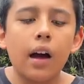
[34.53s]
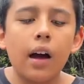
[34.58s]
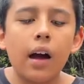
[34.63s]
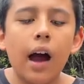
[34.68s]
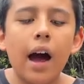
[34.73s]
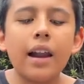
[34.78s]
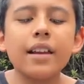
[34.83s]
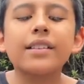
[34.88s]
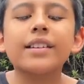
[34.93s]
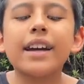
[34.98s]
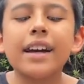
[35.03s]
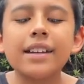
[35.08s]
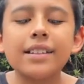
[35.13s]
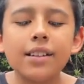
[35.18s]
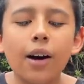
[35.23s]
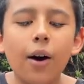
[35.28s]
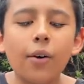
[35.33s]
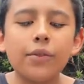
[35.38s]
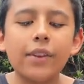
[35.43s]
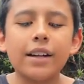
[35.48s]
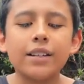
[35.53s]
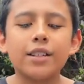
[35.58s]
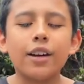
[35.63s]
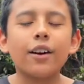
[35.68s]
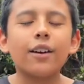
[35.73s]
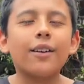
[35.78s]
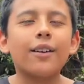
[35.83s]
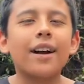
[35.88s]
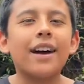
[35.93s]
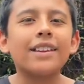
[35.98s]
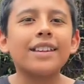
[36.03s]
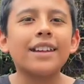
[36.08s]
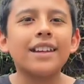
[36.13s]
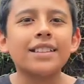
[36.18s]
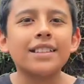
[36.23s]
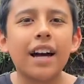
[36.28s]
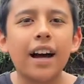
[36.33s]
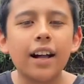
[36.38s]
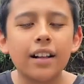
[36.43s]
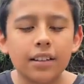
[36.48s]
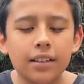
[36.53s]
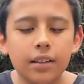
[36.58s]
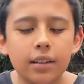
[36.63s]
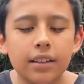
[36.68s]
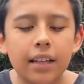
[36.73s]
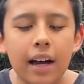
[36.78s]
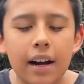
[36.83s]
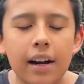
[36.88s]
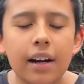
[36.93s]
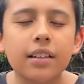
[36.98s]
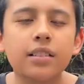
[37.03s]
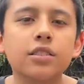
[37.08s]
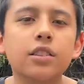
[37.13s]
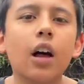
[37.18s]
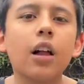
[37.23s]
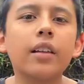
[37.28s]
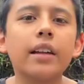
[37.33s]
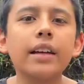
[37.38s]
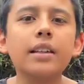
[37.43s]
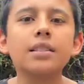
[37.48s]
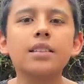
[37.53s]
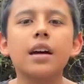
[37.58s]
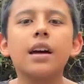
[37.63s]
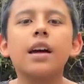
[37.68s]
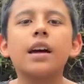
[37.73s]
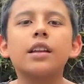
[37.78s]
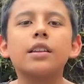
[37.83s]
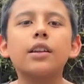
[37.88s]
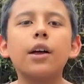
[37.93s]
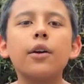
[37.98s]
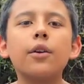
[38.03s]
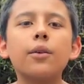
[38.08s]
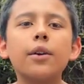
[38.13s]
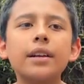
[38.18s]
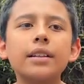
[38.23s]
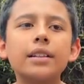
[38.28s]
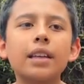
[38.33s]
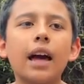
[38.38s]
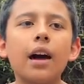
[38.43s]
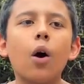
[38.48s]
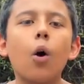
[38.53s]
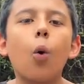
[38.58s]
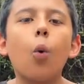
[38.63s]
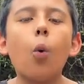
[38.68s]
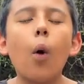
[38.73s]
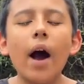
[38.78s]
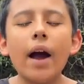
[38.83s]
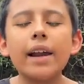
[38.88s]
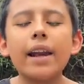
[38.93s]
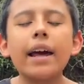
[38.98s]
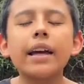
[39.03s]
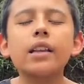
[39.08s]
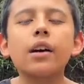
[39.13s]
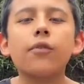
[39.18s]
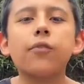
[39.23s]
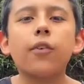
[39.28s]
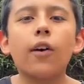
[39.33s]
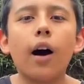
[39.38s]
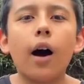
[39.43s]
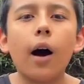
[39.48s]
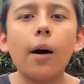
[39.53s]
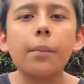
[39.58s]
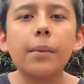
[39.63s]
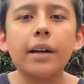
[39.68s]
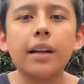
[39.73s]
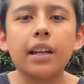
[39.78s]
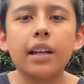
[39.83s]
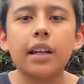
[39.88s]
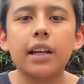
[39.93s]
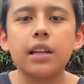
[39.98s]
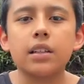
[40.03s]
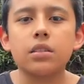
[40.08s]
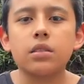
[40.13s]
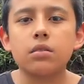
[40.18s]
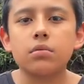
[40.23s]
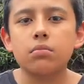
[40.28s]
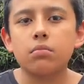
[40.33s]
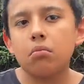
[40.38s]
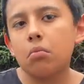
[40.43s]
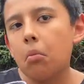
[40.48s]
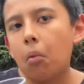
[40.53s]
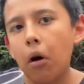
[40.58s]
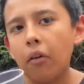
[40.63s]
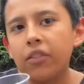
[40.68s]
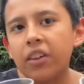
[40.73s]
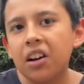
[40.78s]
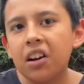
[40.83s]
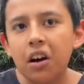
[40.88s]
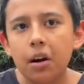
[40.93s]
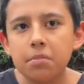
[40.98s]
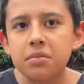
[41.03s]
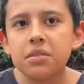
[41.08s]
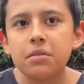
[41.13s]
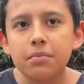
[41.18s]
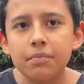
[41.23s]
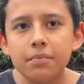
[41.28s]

and in the case of the sugar and the salt that are solids, there is one eighth of cup in each of the cups.